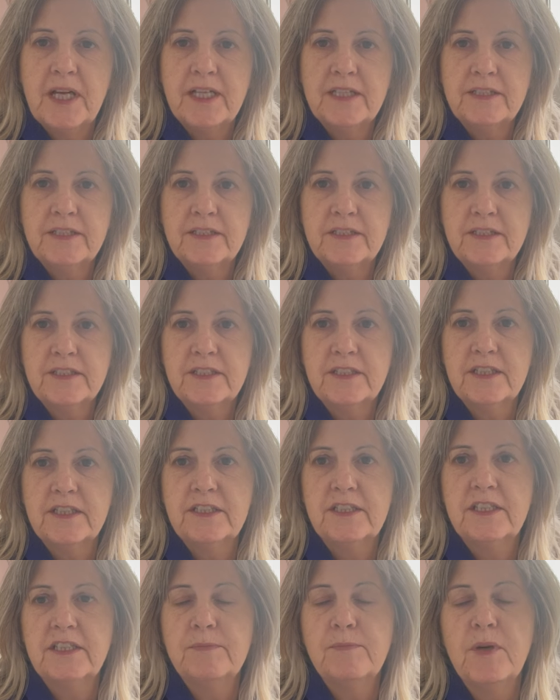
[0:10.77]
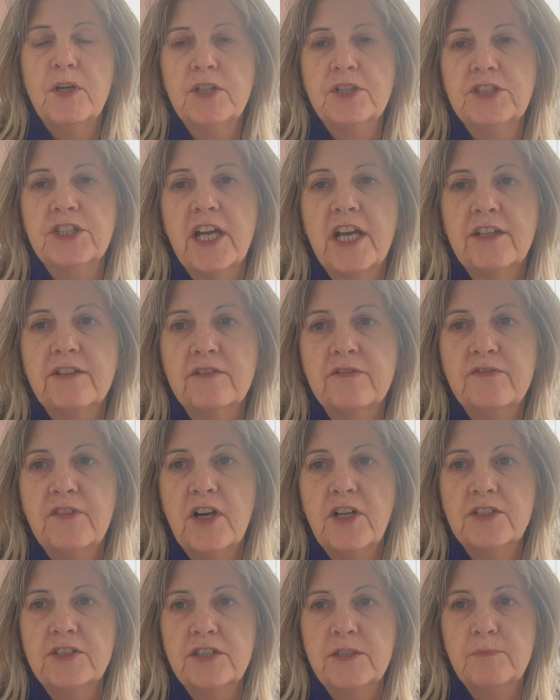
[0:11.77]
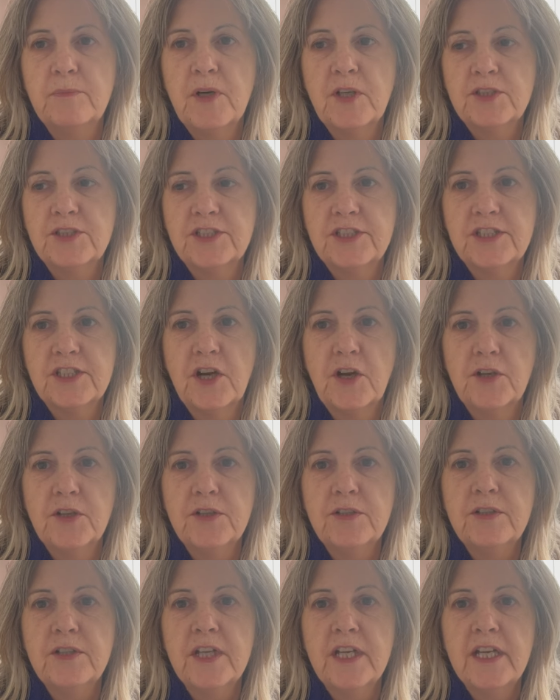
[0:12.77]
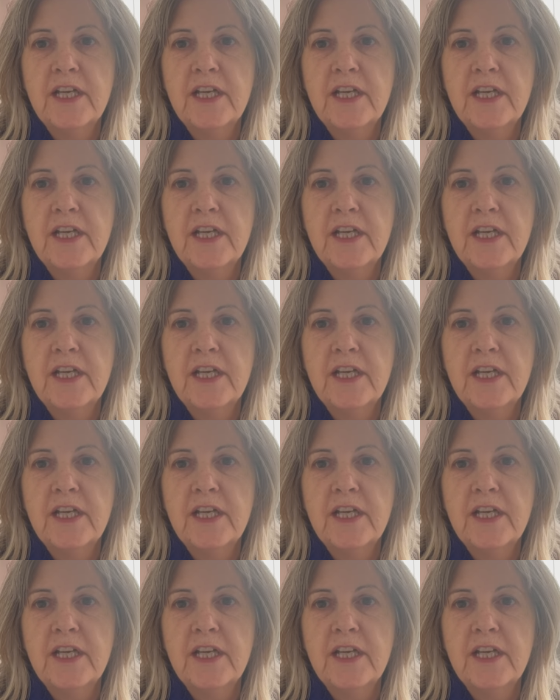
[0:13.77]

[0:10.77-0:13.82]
and this is my channel Finding My Style.